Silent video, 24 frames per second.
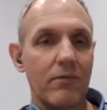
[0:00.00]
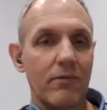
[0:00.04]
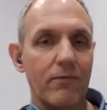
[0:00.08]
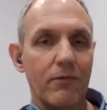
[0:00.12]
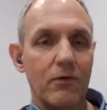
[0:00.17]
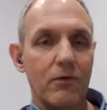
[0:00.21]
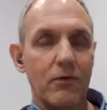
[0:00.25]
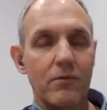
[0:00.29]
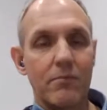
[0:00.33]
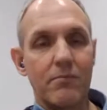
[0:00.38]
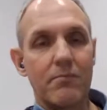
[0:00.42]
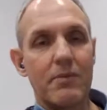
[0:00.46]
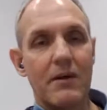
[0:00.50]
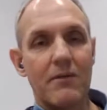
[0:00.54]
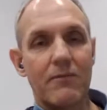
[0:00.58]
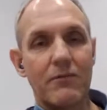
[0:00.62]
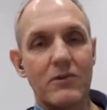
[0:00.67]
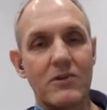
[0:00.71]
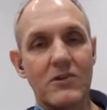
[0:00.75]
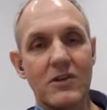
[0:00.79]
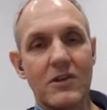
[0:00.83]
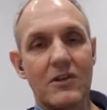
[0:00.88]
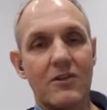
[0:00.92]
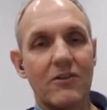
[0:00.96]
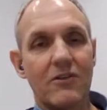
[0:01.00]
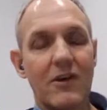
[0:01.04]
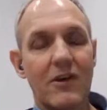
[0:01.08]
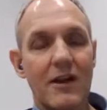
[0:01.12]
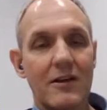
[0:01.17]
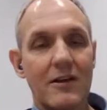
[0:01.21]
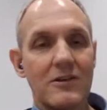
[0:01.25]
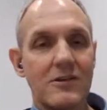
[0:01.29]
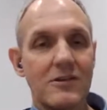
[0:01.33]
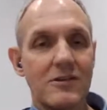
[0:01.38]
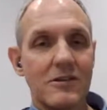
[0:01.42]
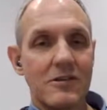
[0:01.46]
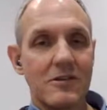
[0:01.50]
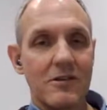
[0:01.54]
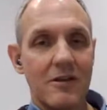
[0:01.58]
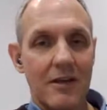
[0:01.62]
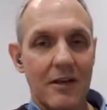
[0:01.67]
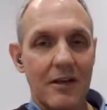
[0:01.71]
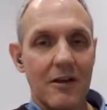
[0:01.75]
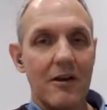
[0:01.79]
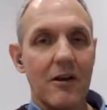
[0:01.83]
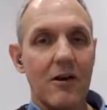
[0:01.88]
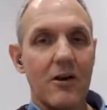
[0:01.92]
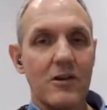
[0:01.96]
food and beverage containers
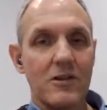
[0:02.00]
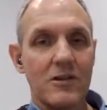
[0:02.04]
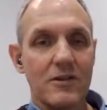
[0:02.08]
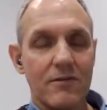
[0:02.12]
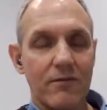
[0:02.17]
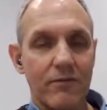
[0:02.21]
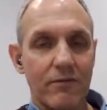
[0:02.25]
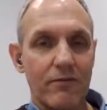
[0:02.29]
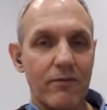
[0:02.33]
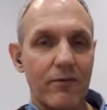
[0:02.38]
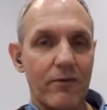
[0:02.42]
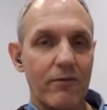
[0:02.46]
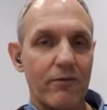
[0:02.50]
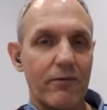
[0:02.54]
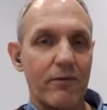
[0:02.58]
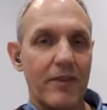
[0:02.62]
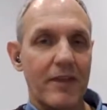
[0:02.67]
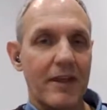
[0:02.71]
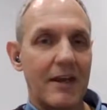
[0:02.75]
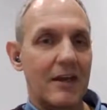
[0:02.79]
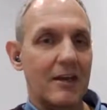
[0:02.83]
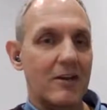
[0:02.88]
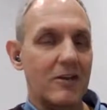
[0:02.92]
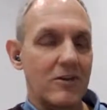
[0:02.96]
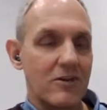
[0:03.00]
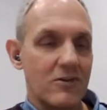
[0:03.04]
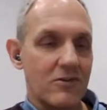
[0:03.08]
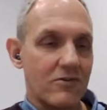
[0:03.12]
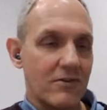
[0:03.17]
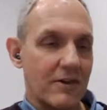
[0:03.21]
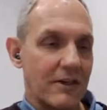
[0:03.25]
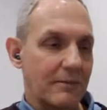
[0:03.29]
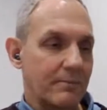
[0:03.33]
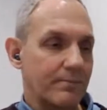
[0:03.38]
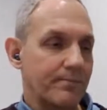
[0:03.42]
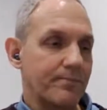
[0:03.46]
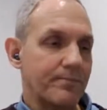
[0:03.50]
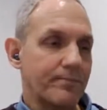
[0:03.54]
in glass for that industry.